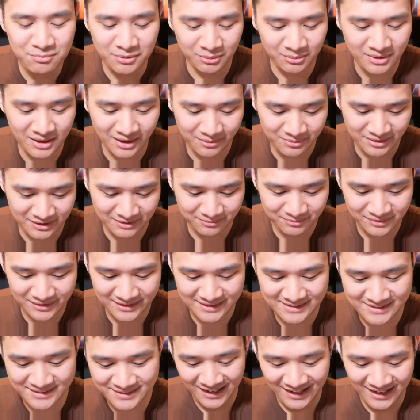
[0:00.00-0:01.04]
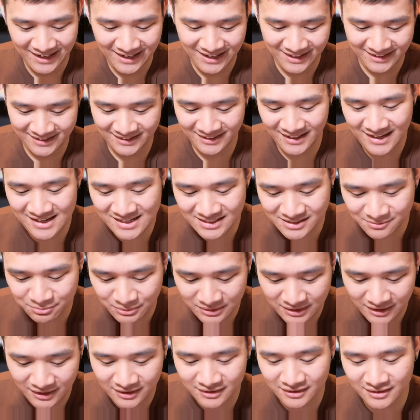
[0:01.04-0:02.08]
coming, please. And last but
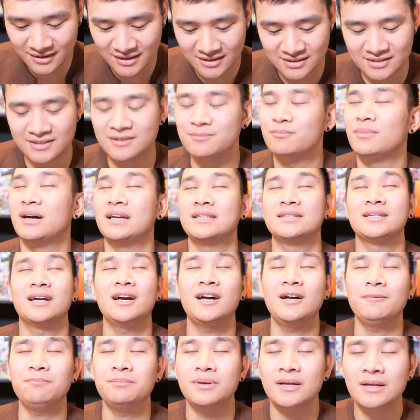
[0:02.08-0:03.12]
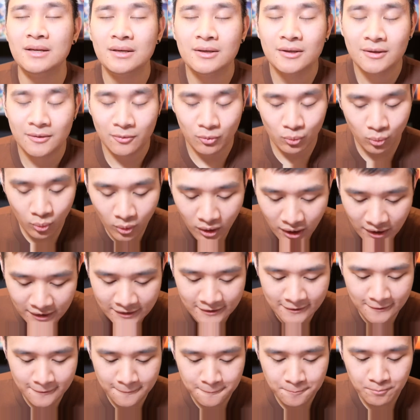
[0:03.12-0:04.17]
not least, my top
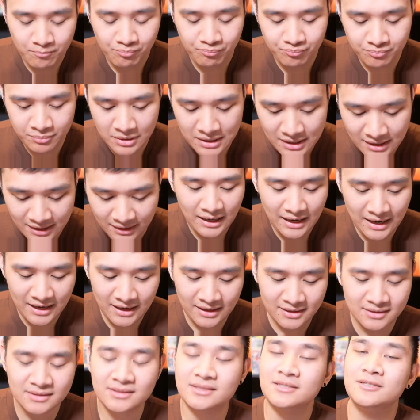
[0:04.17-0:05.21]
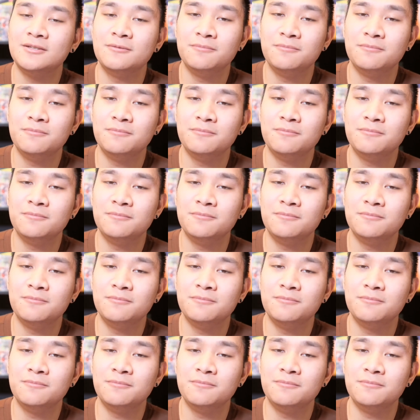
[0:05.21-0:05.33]
1 pick has to